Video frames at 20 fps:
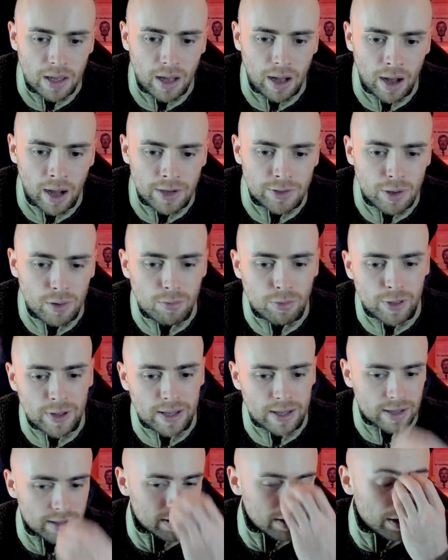I don't
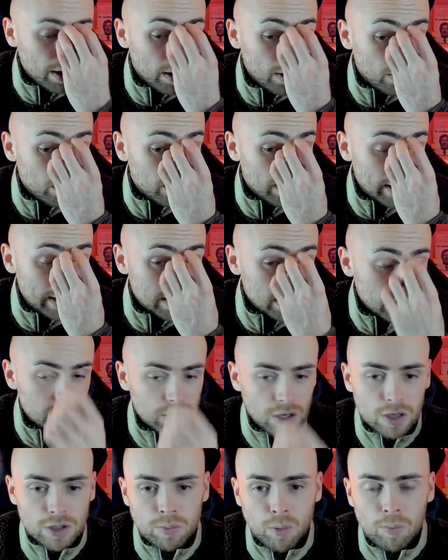think, he's
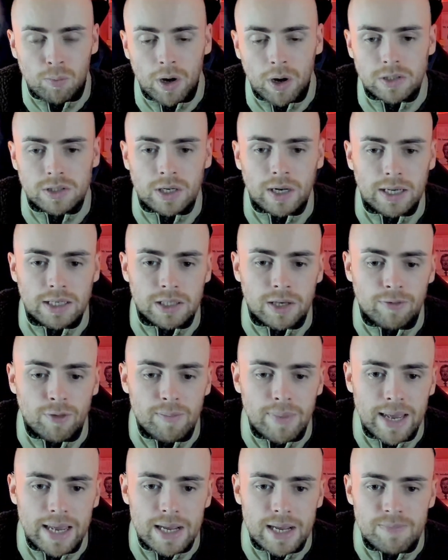untouchable personally. So for
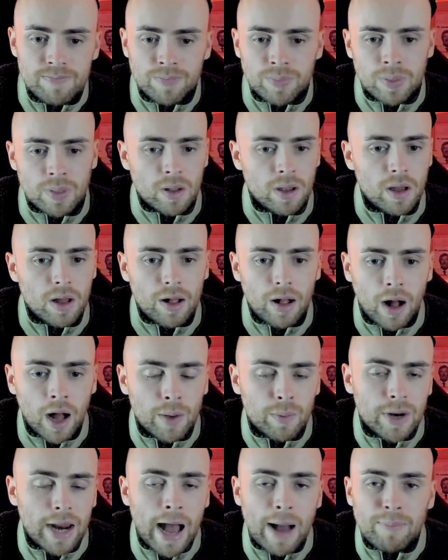me, I
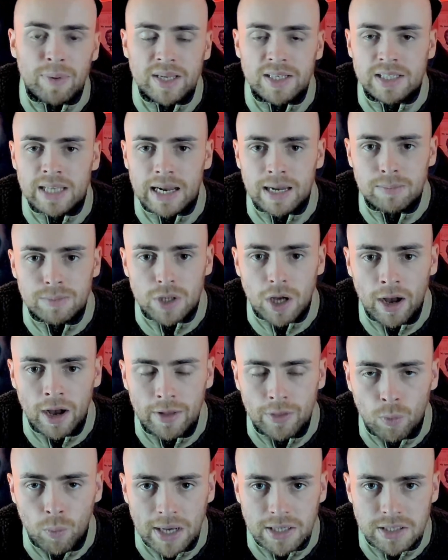would happily sell him to
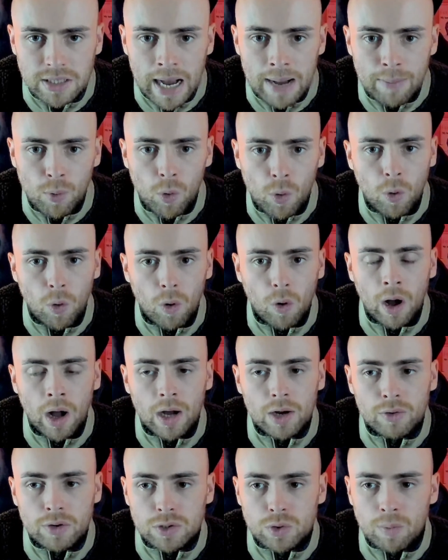either West Ham
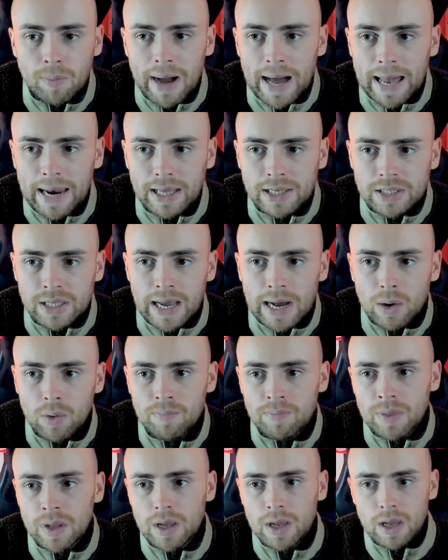or Crystal Palace. Now,
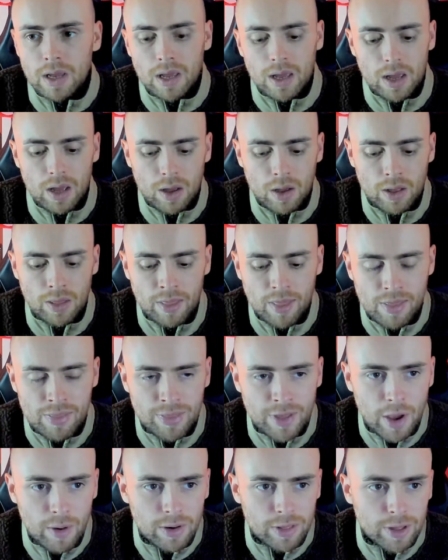
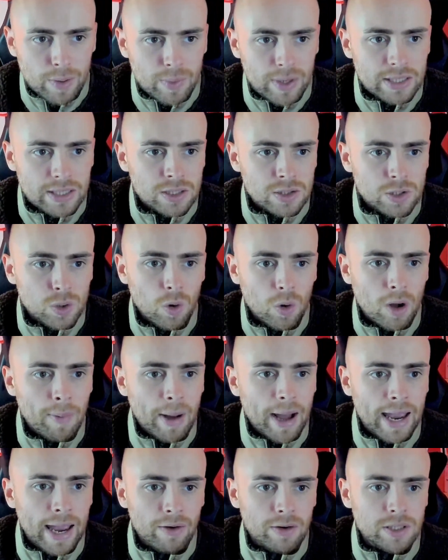the only thing we need to talk
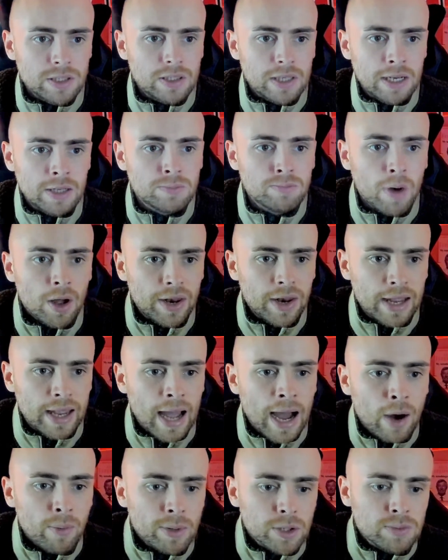about here is money.
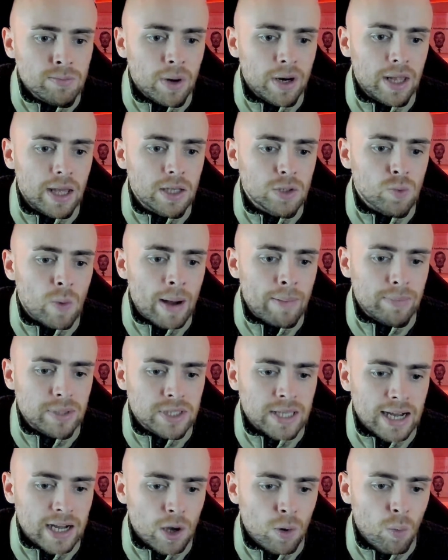How much money is
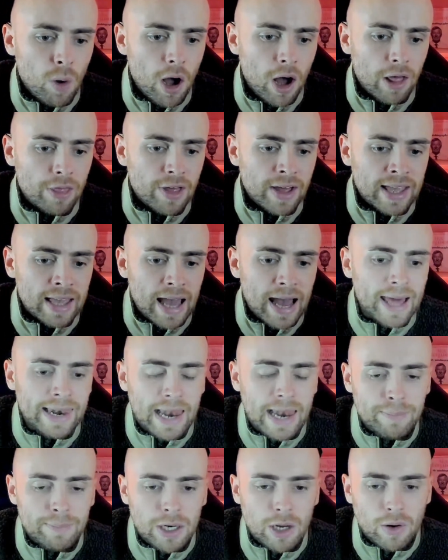Wan-Bissaka worth? Again,
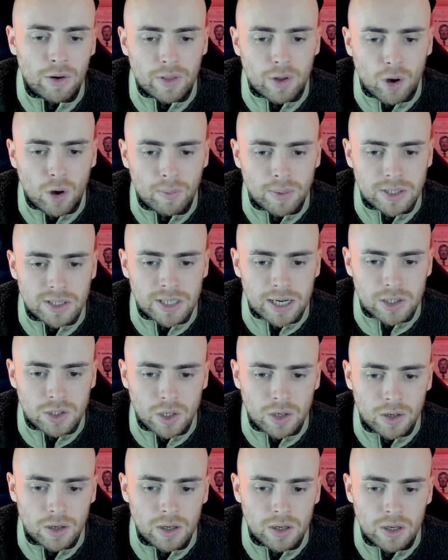let me know in the comment
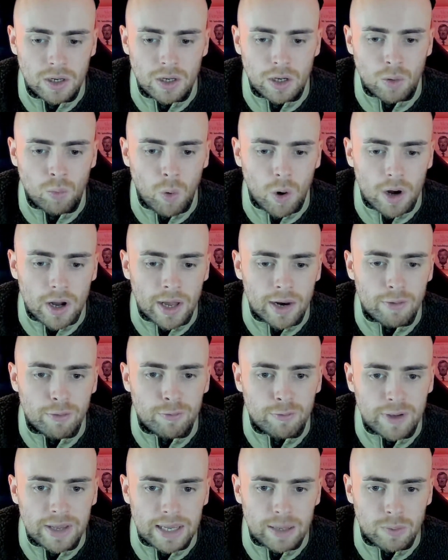section. What kind of
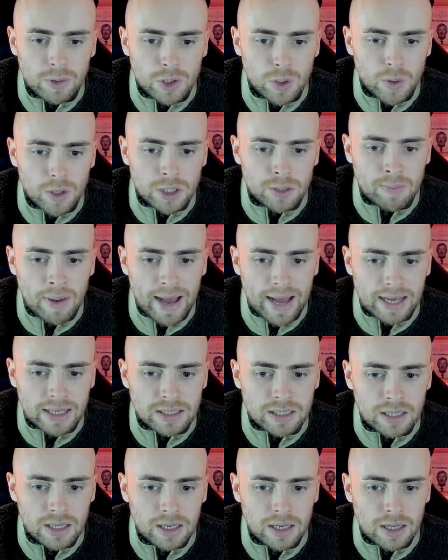fee would you
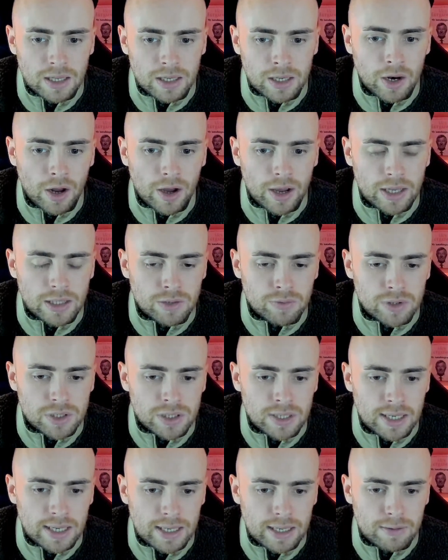expect United to
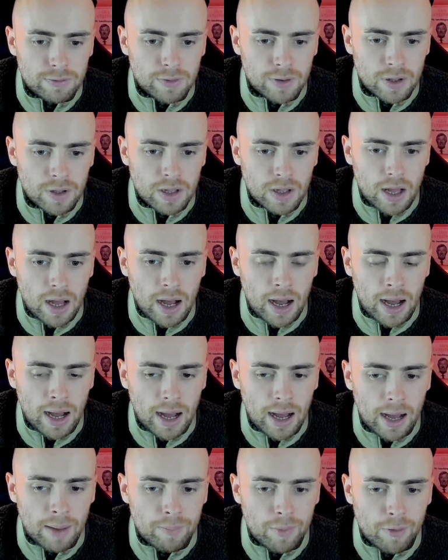receive
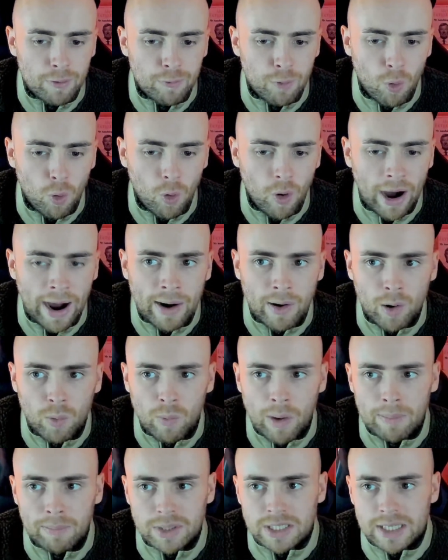for Aaron
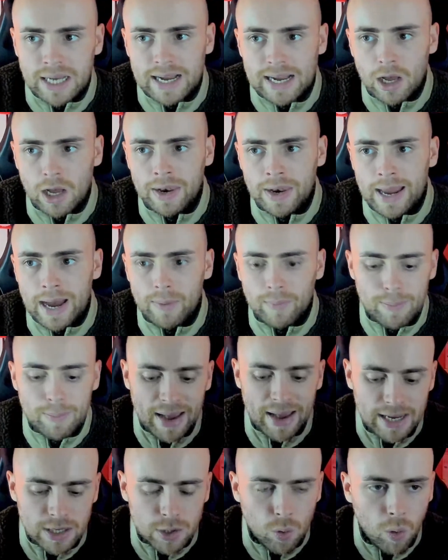Wan-Bissaka? Now, we
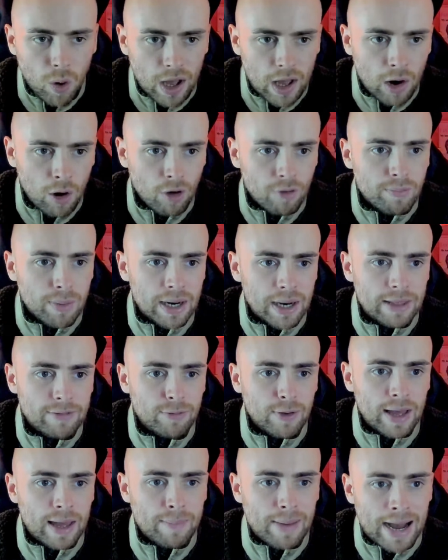paid quite a lot of money for
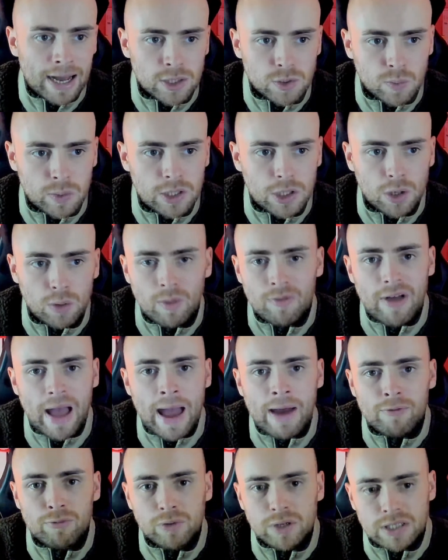him, as we do with
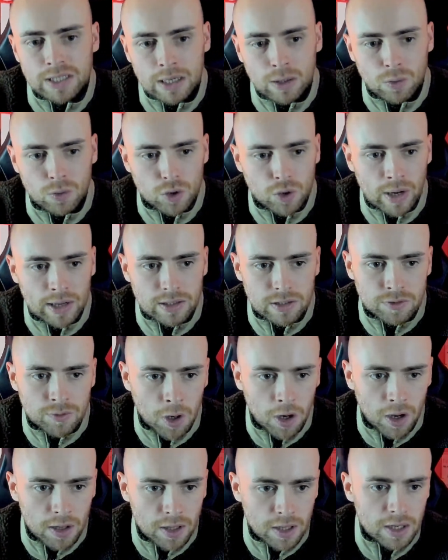every single
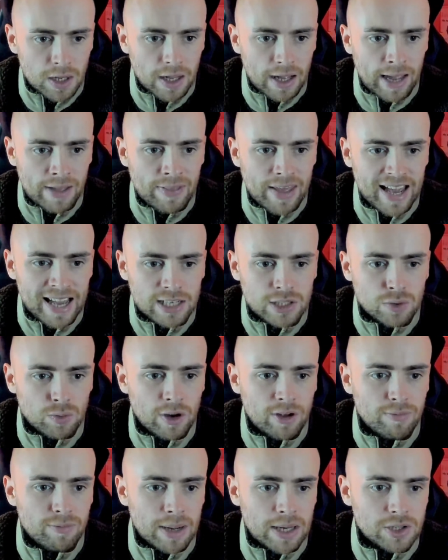transfer in the
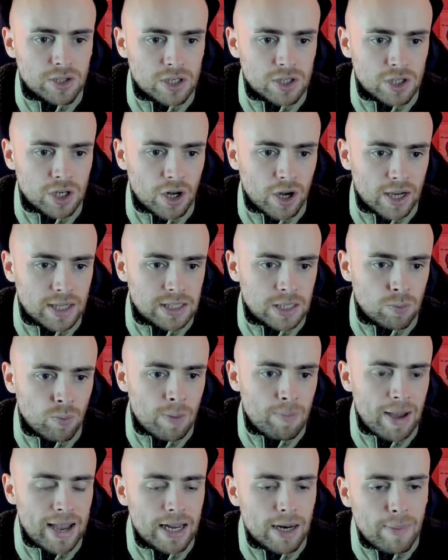history of Manchester United. We
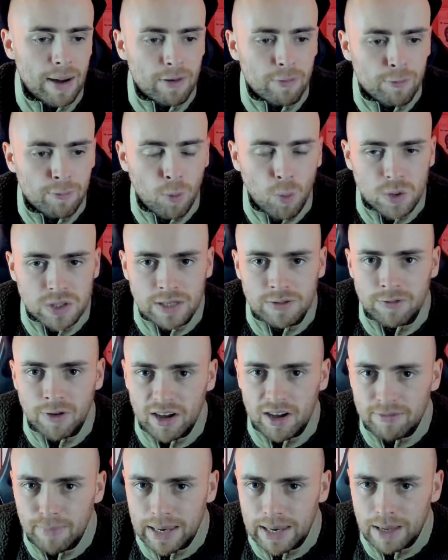paid about
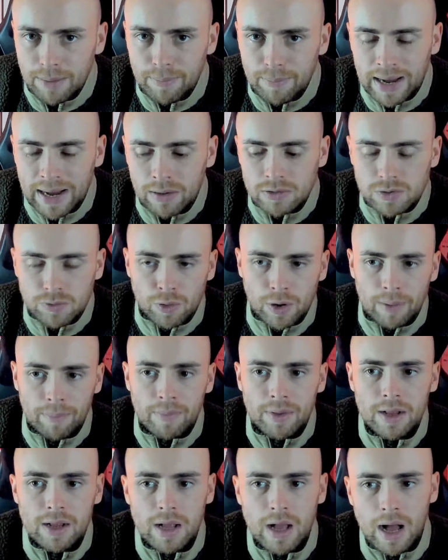£45 million for him.
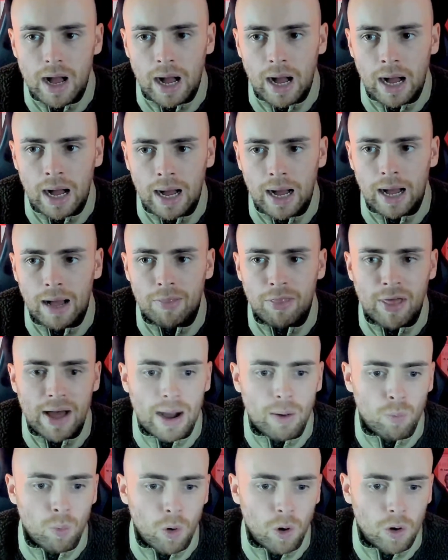
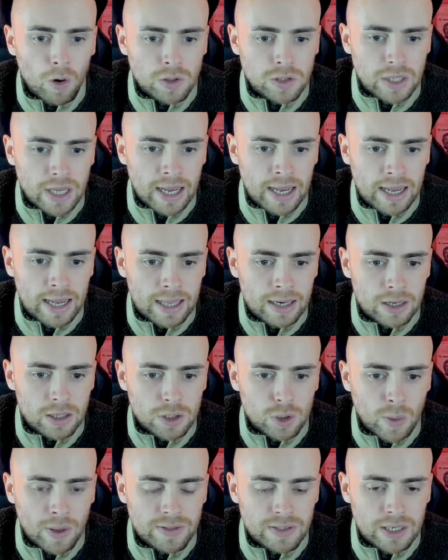That was in
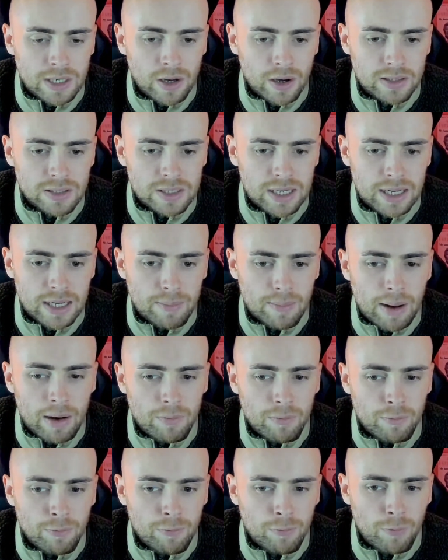2019,
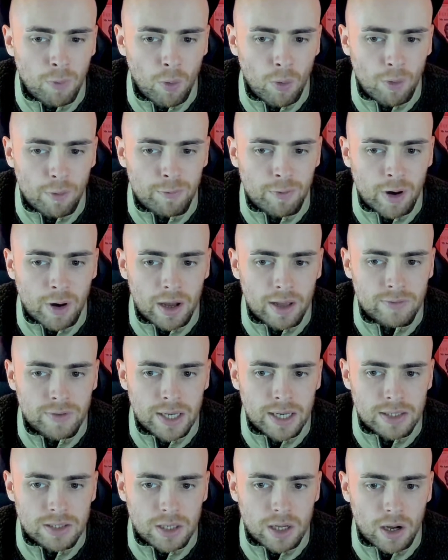about 4 or 5
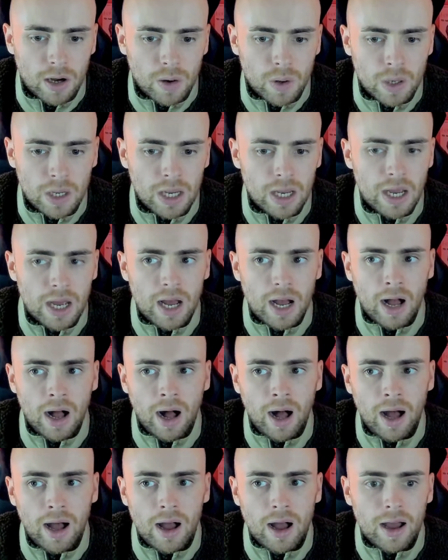years ago.
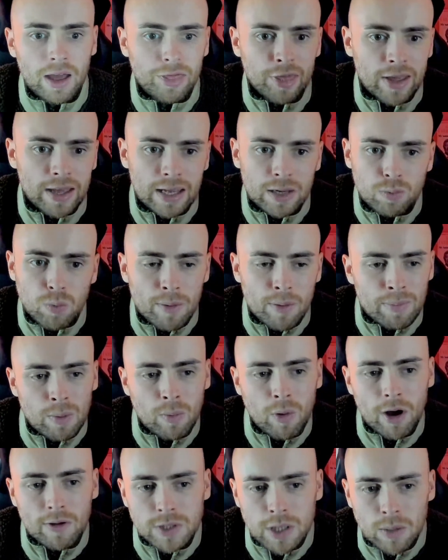I think he'd be
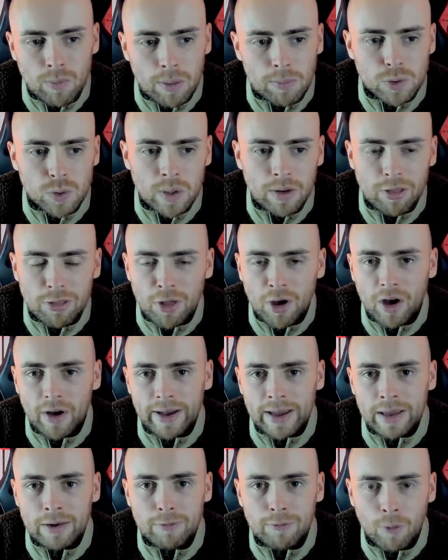worth somewhere between
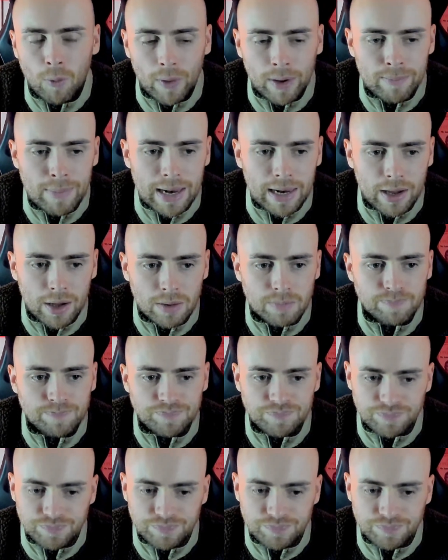30 and 40 million.